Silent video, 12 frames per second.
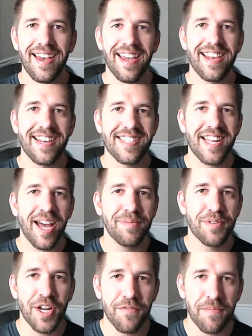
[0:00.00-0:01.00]
Hey guys,
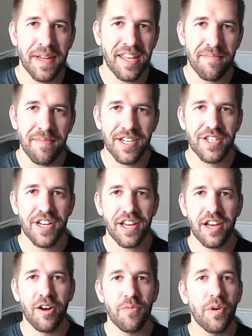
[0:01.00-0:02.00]
I'm John from Income Mesh
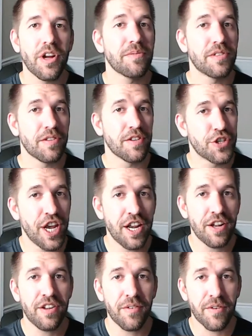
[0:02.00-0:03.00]
dot com. Welcome to the
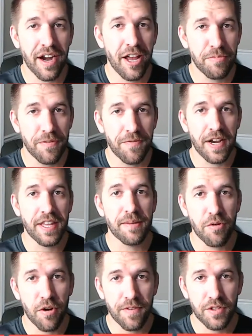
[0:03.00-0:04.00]
channel where I help you find the
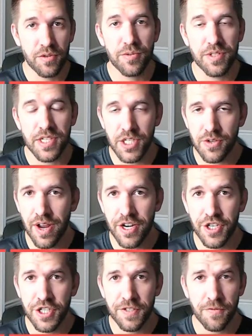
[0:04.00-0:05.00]
perfect tools and
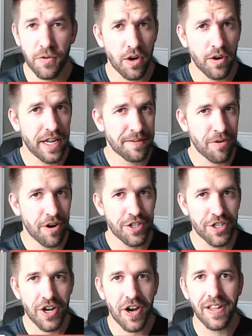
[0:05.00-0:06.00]
strategies for your next
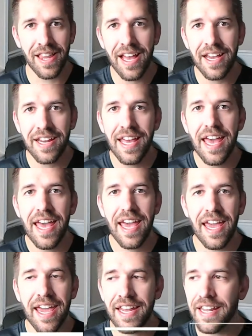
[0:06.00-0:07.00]
project online.
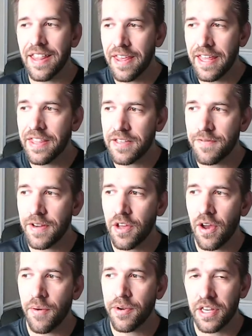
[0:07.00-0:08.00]
And in this
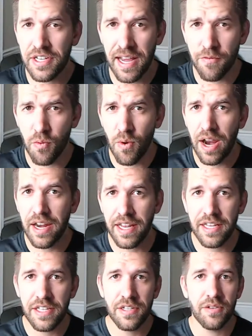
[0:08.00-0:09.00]
video, I want to dive right
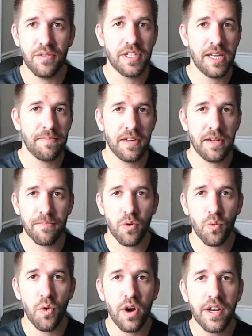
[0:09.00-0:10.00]
into tip number
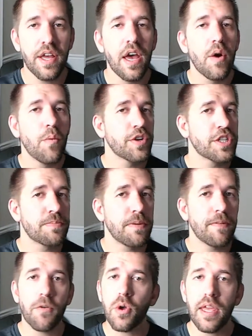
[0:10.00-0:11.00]
one, which is
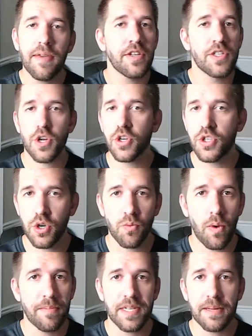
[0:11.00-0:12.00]
before you even start your
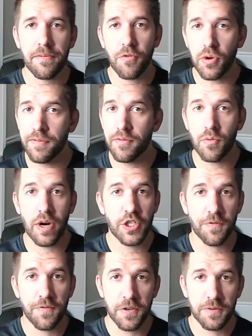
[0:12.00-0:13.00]
website, before you even write
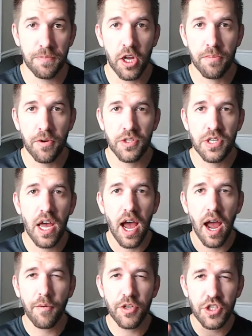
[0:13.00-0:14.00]
your first blog post,
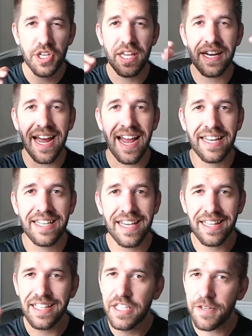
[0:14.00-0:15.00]
I want you to get an idea,
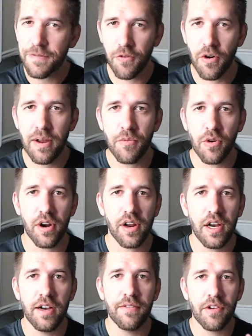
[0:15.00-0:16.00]
at least a
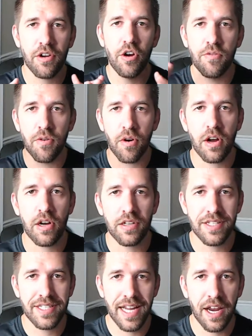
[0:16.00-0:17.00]
framework of your
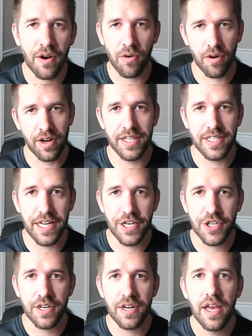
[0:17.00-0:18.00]
overall site
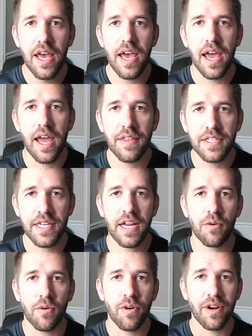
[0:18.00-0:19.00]
organization. And the
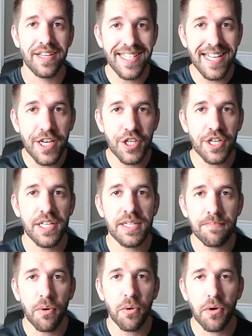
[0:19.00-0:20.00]
site organization is
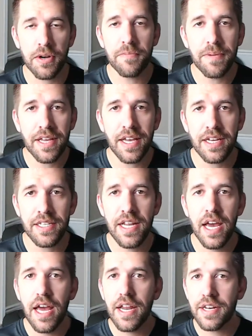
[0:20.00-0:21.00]
important because
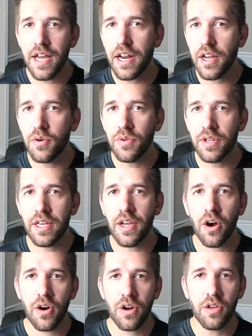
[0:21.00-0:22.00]
not only
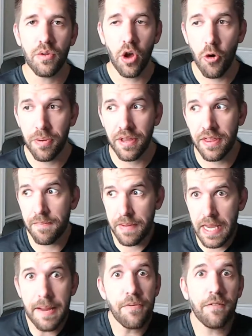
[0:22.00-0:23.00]
are you hoping that
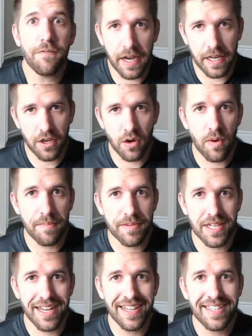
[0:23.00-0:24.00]
people find your
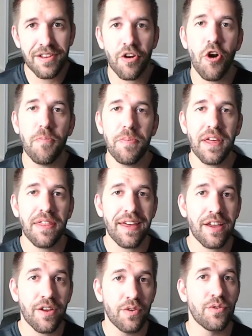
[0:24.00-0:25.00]
website, you're hoping
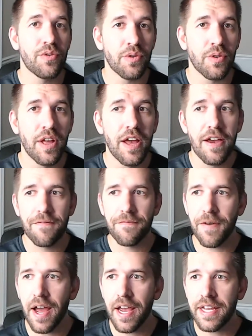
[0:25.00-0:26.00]
that Google
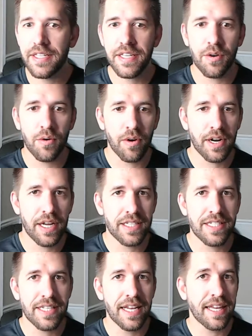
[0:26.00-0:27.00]
finds and
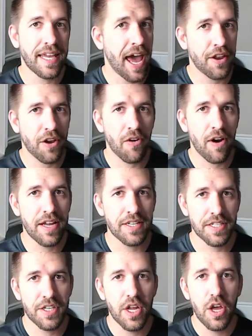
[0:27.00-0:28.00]
organizes and
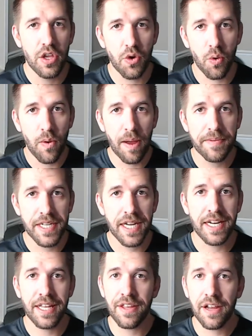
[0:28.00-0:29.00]
categorizes your
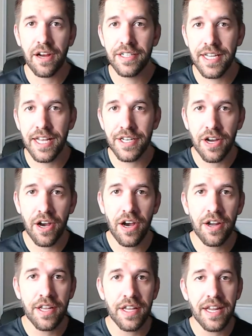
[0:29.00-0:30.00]
website and the content
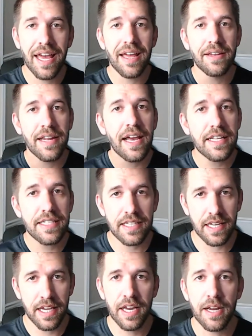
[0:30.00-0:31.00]
on it
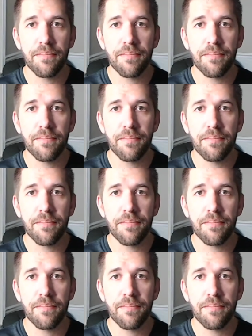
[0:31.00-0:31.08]
nicely and